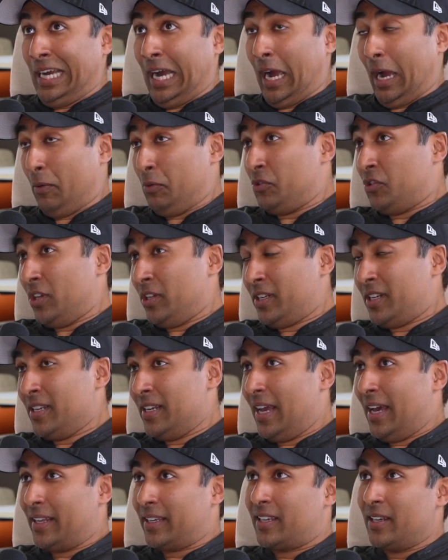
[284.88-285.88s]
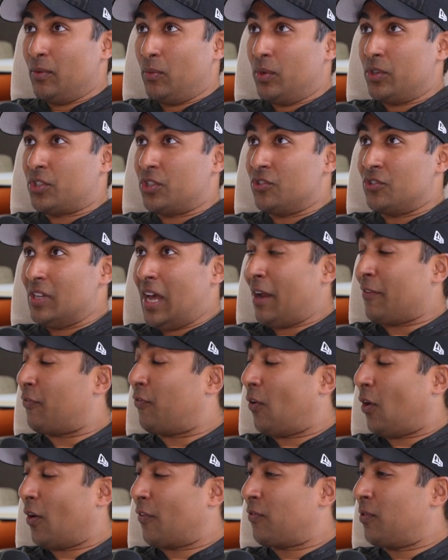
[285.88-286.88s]
I was in Connecticut, which is not
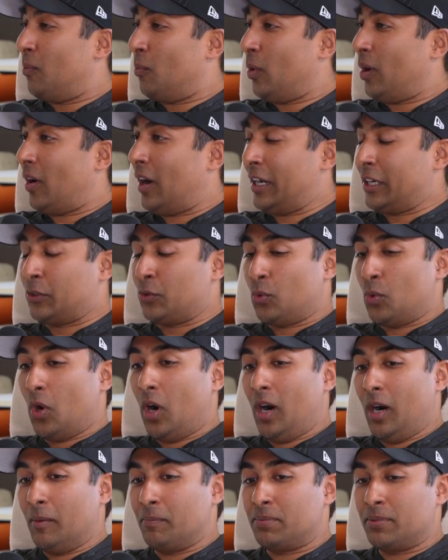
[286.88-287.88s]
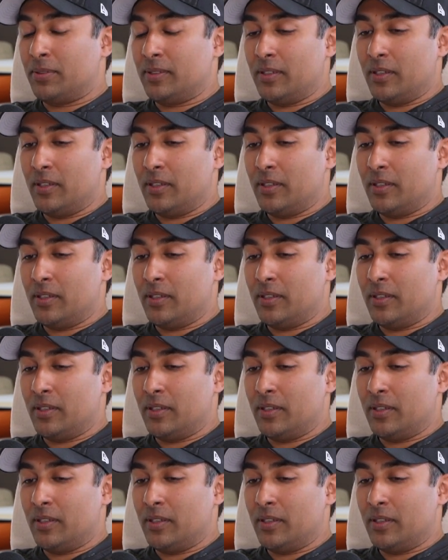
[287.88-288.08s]
far from where I grew up,